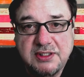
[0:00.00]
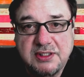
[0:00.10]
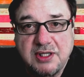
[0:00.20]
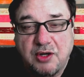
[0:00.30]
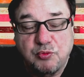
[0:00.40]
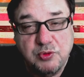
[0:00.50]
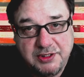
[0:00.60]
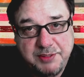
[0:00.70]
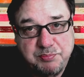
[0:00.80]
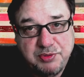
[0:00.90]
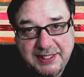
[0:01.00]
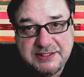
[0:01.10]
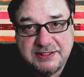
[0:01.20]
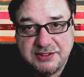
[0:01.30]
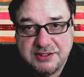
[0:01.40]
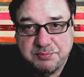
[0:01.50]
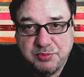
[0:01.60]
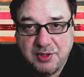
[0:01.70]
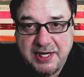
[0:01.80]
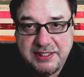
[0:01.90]
a really pleasant
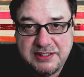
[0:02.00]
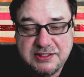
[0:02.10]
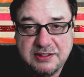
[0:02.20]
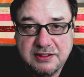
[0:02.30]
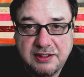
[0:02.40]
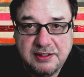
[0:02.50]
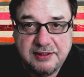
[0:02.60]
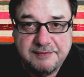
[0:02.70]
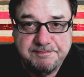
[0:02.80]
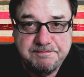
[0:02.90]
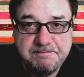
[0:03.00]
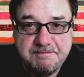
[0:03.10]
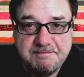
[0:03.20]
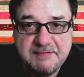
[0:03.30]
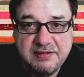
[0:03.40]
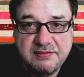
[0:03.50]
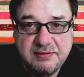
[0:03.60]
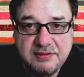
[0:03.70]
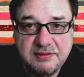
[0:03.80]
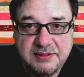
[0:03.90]
surprise um,
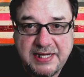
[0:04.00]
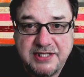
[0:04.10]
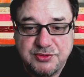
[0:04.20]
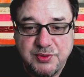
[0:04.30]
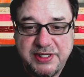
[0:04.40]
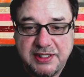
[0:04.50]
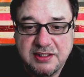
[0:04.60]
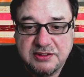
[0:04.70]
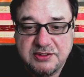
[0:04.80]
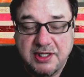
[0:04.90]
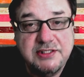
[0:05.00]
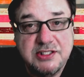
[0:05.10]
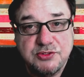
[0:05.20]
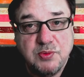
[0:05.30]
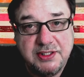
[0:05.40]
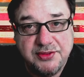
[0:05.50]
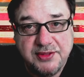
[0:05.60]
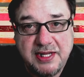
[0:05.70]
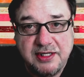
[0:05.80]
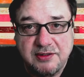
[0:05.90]
last week. So I just wanted to
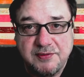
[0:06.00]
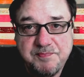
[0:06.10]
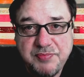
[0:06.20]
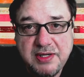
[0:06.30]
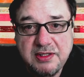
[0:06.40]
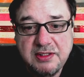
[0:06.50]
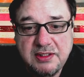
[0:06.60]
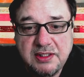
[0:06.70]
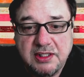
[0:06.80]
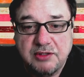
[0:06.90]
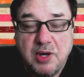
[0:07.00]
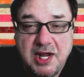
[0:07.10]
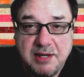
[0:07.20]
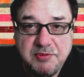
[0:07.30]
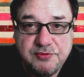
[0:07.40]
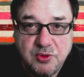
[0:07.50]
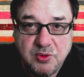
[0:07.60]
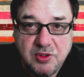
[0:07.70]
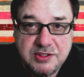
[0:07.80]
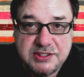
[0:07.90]
thank you. And Rob, of
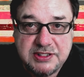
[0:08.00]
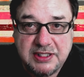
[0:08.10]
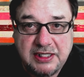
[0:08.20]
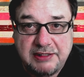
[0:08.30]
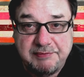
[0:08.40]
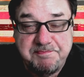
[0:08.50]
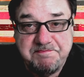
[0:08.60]
course, um,